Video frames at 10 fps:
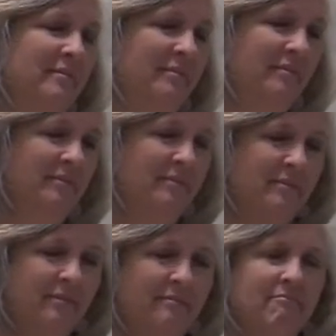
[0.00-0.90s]
Let's get
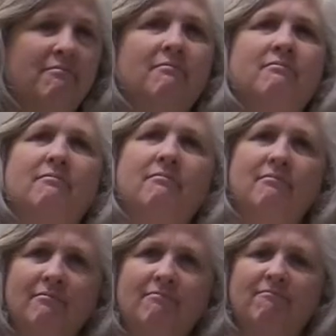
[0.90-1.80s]
off our blessed
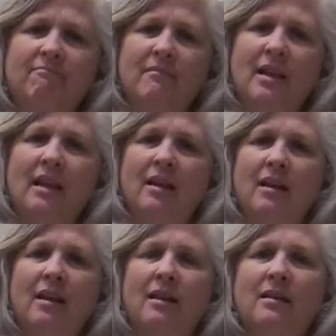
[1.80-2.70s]
assurance.
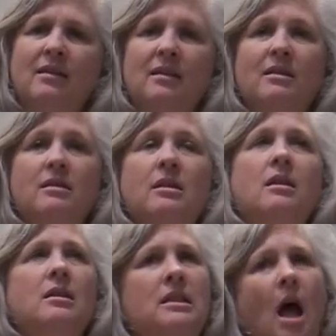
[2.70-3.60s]
Oh, I'm
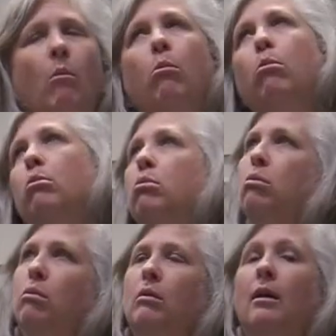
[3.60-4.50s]
glad you come on
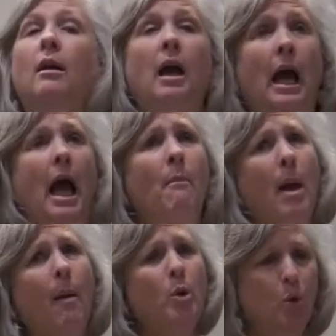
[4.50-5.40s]
Saturdays. I'm
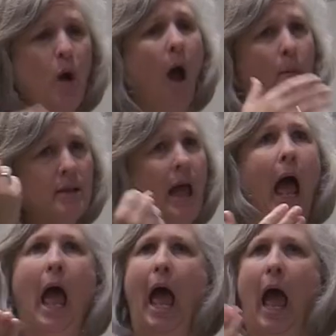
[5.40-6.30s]
glad. I was here.
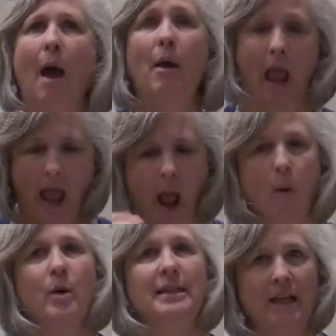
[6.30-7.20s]

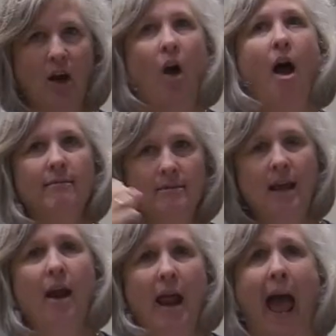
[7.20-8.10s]
I made
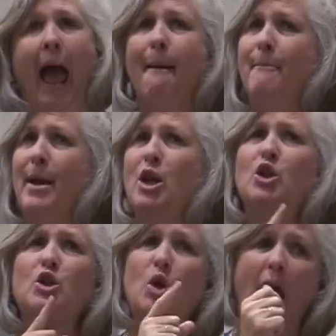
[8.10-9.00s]
sure every neighbor
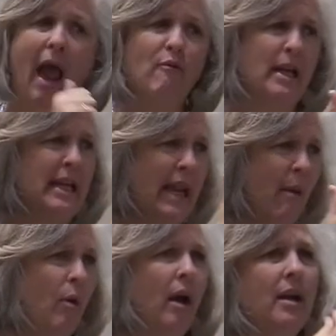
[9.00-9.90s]
got the gospel.
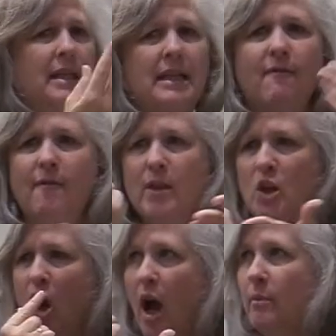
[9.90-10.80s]
My
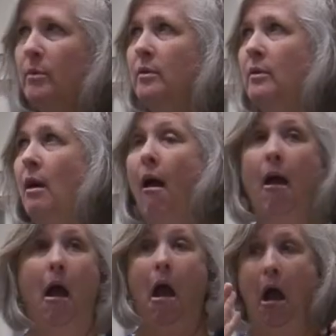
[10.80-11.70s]
neighbor, I don't know these
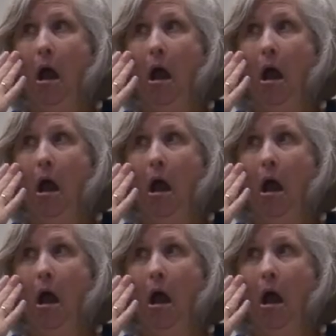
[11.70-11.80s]
people.